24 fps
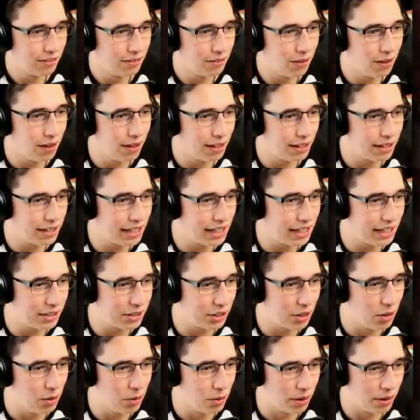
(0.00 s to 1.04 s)
What are ye
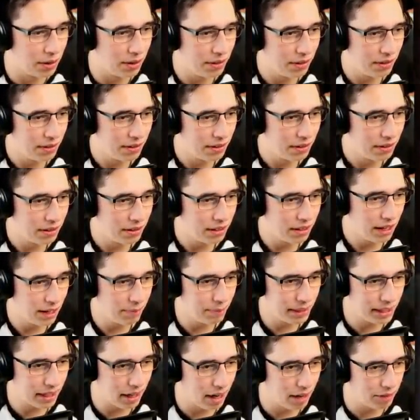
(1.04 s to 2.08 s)
doing? I'm
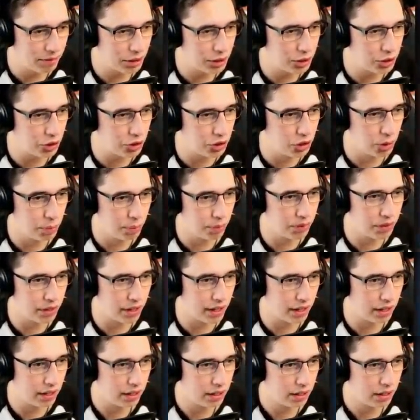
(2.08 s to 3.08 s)
gonna get off this stupid thing.